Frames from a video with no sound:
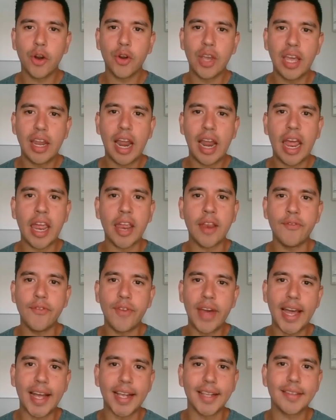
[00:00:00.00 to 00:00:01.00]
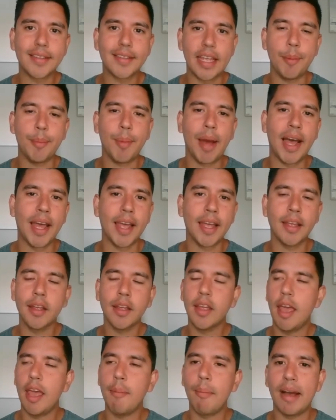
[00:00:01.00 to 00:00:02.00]
can I invest in
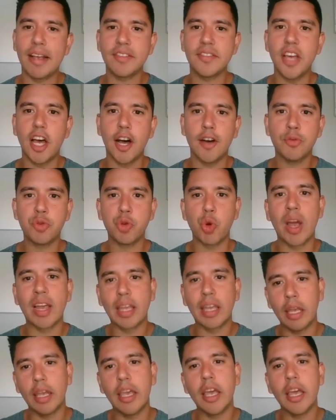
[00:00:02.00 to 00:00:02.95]
myself so I can